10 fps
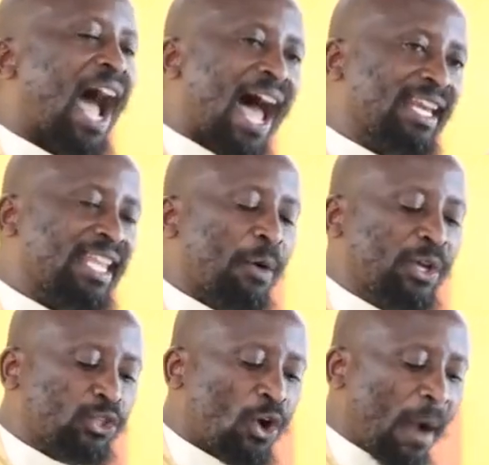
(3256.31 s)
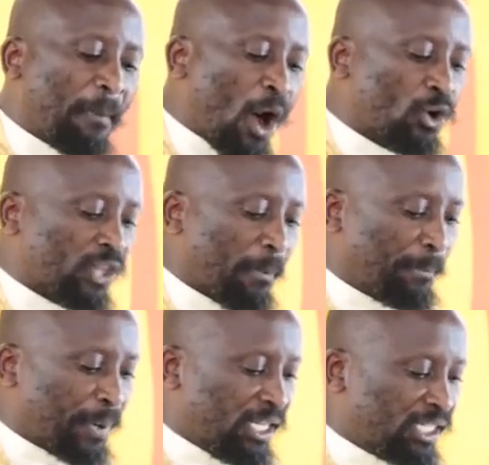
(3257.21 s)
And here we talk about the
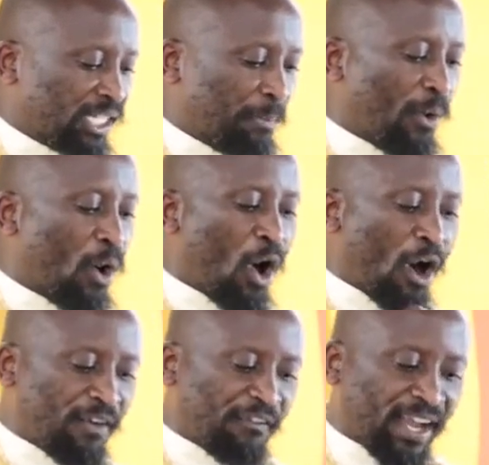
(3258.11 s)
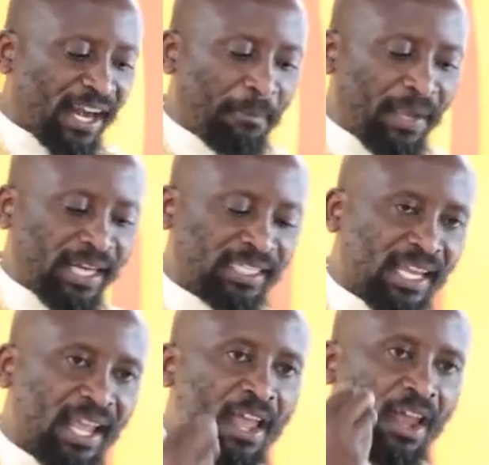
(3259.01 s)
principle of
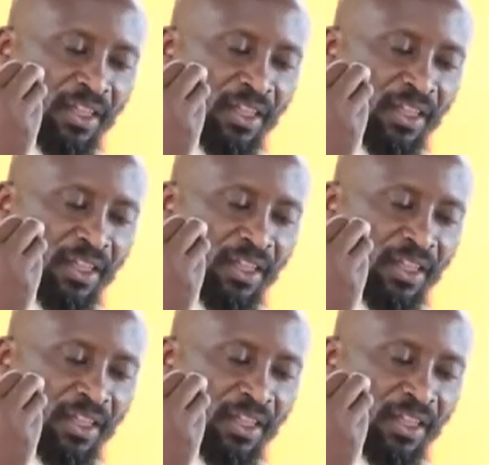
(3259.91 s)
availability